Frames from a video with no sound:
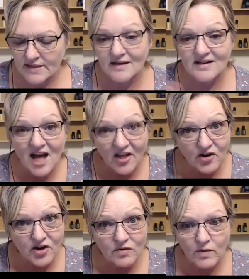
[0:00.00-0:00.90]
Another
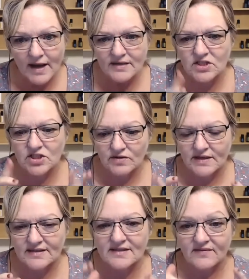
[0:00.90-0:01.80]
good way to do it
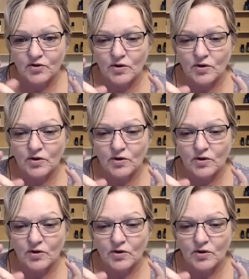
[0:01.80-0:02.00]
is if you